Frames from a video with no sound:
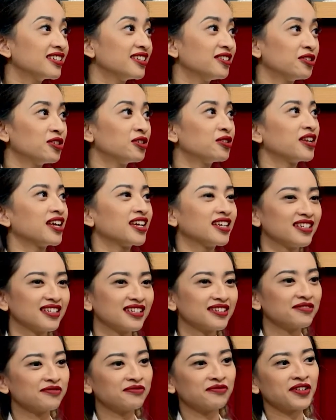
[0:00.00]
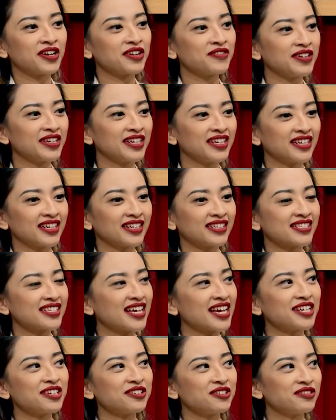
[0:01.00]
You know, like very
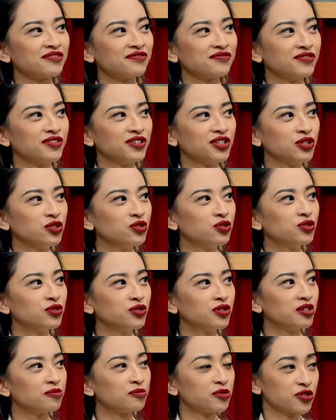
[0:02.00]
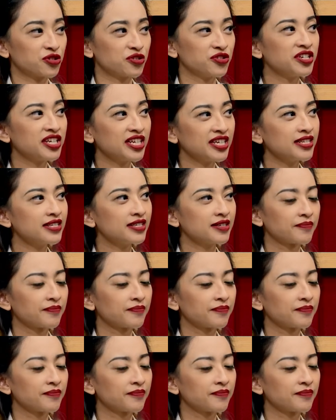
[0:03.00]
excited of new opportunities.